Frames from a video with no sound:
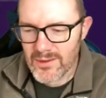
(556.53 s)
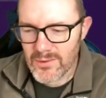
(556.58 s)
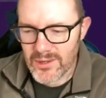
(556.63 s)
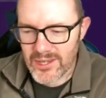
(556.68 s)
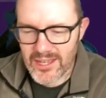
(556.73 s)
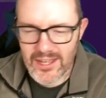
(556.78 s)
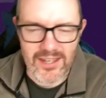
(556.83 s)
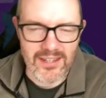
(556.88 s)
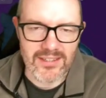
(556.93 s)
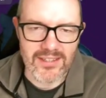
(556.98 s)
we
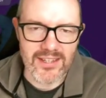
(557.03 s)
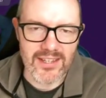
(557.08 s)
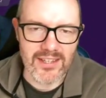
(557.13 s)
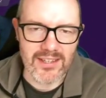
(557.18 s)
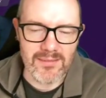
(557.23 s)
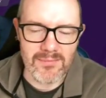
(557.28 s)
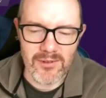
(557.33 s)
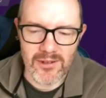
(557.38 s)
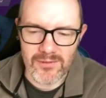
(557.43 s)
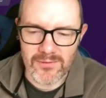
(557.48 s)
can't take
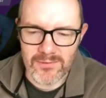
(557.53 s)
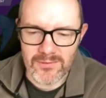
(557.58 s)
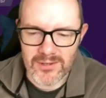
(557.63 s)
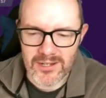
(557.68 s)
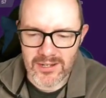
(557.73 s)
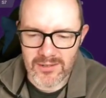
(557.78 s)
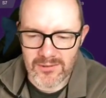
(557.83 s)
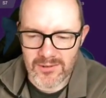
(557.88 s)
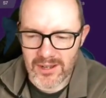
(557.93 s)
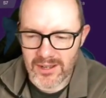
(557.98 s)
them off. We
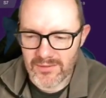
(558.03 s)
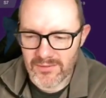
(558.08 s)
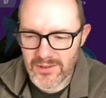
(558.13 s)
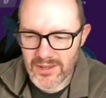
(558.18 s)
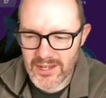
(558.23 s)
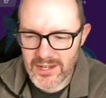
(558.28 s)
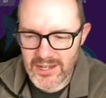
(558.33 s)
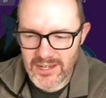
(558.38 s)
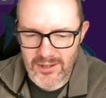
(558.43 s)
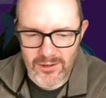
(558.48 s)
don't have
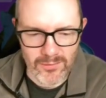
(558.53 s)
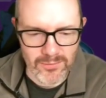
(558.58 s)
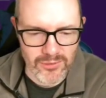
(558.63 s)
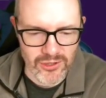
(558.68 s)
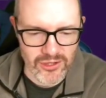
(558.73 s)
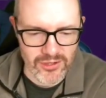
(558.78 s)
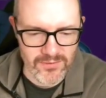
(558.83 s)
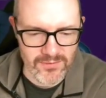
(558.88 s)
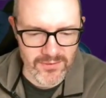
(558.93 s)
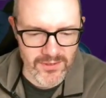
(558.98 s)
any
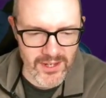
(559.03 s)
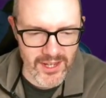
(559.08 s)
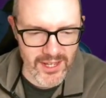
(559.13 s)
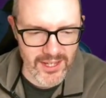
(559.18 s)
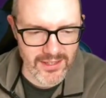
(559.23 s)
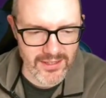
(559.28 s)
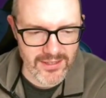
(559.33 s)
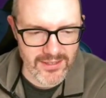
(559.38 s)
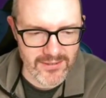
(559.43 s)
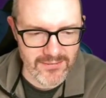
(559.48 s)
option for
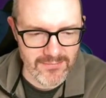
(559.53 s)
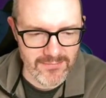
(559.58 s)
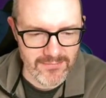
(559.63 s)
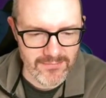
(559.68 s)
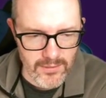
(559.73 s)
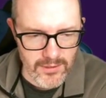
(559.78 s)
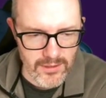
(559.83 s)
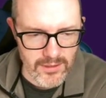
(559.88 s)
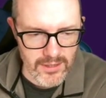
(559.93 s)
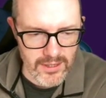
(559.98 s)
that.
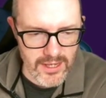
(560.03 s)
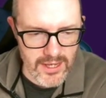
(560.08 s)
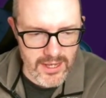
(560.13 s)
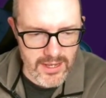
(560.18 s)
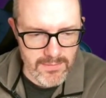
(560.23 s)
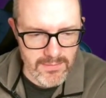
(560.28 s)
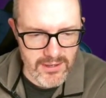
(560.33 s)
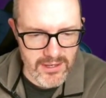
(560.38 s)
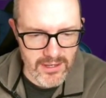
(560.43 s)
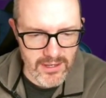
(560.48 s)
We're going to
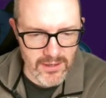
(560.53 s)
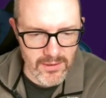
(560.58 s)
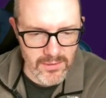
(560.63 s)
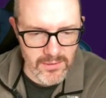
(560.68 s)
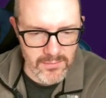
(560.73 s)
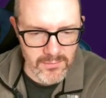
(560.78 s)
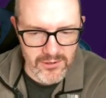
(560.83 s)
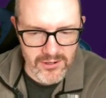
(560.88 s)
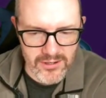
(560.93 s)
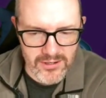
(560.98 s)
keep it
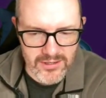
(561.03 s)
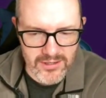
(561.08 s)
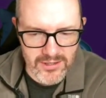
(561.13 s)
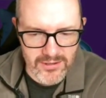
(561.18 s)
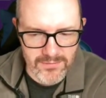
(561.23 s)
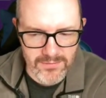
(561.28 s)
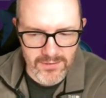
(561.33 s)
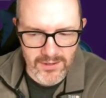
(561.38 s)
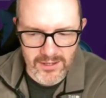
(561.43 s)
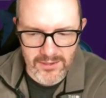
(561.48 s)
going. We're into the
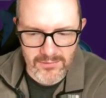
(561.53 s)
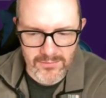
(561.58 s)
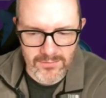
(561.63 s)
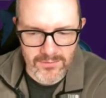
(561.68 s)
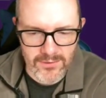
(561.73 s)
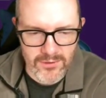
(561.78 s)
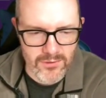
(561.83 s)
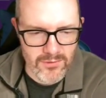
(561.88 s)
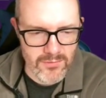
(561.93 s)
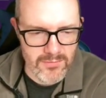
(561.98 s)
final
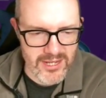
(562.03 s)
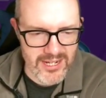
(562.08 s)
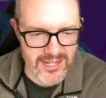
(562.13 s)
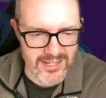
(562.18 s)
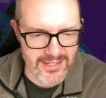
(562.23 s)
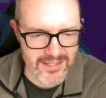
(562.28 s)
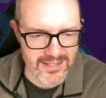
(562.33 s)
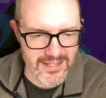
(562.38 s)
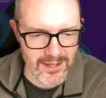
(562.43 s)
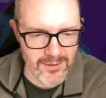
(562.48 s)
few
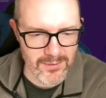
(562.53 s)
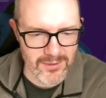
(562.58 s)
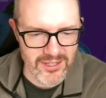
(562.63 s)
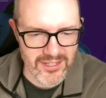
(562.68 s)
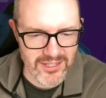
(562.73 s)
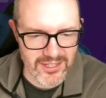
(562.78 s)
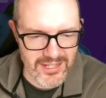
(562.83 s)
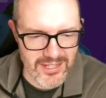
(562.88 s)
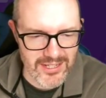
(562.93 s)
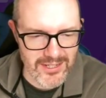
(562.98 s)
minutes now. It's
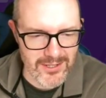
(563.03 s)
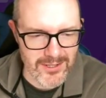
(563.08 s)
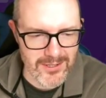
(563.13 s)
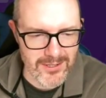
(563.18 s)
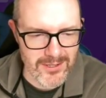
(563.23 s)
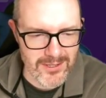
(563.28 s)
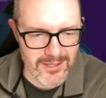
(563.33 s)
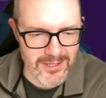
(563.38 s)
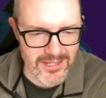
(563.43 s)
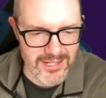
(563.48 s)

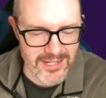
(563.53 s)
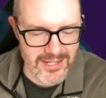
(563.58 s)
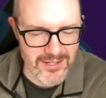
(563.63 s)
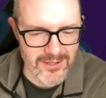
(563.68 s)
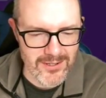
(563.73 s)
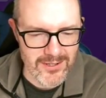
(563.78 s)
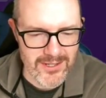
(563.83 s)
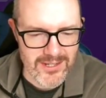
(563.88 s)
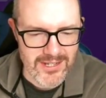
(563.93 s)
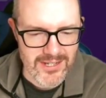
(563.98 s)
still
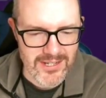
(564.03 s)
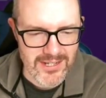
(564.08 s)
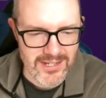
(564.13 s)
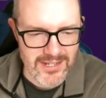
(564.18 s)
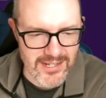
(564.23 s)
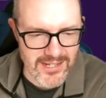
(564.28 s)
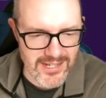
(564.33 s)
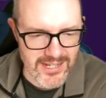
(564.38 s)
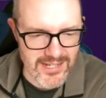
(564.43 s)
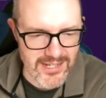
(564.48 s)
0-0.
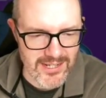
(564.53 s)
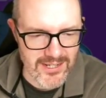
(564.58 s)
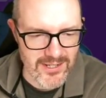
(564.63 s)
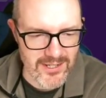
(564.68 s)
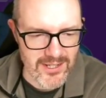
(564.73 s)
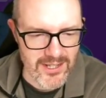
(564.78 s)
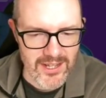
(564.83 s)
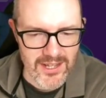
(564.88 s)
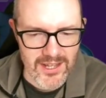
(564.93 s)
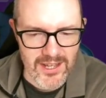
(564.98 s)

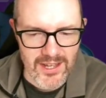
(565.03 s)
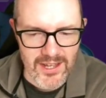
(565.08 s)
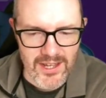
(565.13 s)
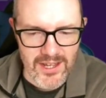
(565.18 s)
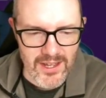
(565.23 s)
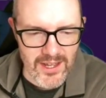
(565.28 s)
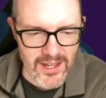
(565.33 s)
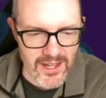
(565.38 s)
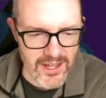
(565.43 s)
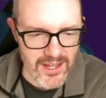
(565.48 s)

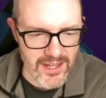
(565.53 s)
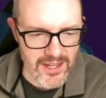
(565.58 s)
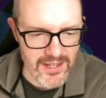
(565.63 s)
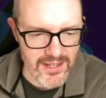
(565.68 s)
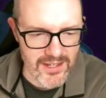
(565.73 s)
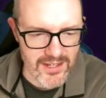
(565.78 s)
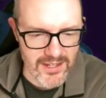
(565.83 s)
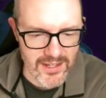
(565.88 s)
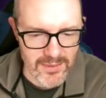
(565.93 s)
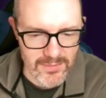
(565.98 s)

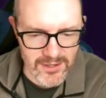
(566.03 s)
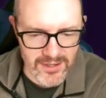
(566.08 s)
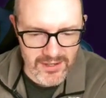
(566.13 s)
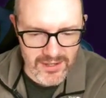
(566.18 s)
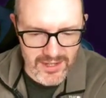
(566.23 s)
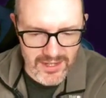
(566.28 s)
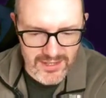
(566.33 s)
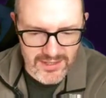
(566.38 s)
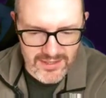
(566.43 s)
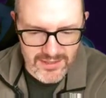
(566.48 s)
A couple of
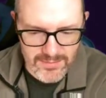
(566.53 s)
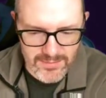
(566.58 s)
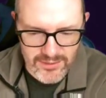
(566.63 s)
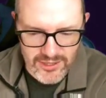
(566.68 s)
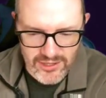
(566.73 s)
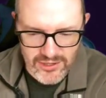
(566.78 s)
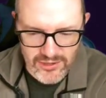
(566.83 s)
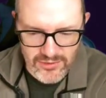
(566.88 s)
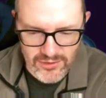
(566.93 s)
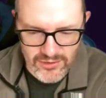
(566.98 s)
late
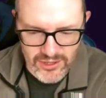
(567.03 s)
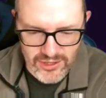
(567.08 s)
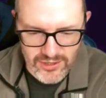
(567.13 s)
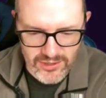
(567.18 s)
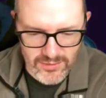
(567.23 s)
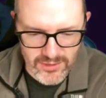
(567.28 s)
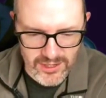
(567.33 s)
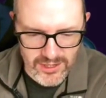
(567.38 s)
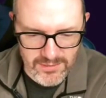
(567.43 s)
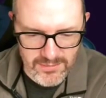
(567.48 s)

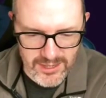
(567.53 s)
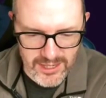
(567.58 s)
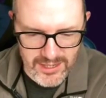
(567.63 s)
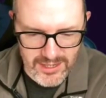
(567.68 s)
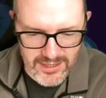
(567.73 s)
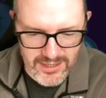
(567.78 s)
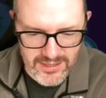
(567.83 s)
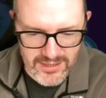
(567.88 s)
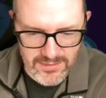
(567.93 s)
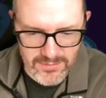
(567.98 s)
substitutions. We're going to make
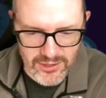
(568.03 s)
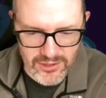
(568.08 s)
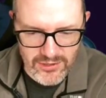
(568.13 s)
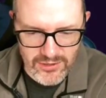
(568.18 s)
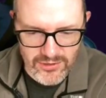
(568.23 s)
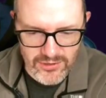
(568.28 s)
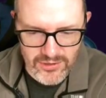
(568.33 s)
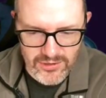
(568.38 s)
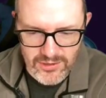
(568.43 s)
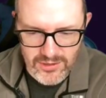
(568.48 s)
late
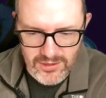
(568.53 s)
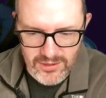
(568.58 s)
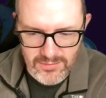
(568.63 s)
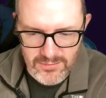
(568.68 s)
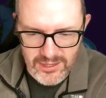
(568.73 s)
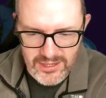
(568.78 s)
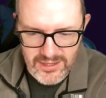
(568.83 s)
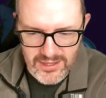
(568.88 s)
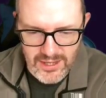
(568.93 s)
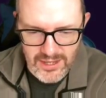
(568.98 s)
substitutions. We're going to
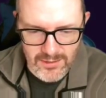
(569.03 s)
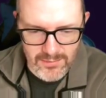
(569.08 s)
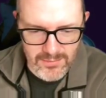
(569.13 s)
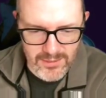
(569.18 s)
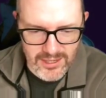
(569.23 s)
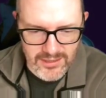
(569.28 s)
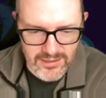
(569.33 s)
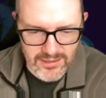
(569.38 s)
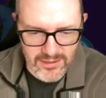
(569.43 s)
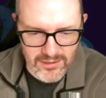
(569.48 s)
bring
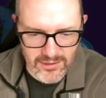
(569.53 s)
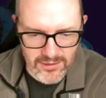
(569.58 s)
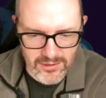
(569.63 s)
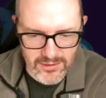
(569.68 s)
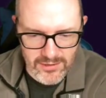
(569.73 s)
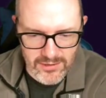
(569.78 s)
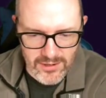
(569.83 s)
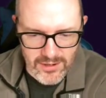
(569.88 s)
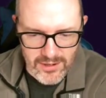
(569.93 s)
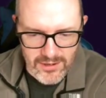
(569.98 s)
Delmas
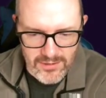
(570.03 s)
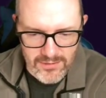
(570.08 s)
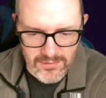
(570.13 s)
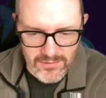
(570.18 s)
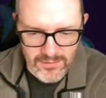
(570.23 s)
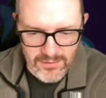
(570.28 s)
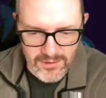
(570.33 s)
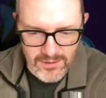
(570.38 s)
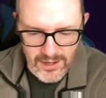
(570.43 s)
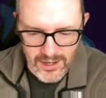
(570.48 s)
on
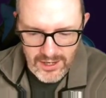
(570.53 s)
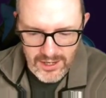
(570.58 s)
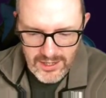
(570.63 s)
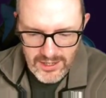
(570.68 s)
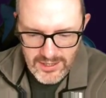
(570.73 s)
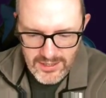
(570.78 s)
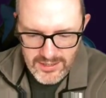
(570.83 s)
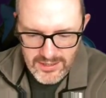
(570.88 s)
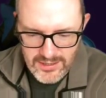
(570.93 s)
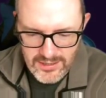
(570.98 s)
for
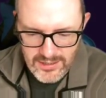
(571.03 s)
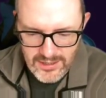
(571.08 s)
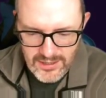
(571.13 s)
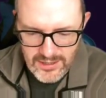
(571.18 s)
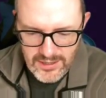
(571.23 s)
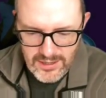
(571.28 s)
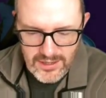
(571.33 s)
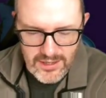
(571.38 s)
Isaac.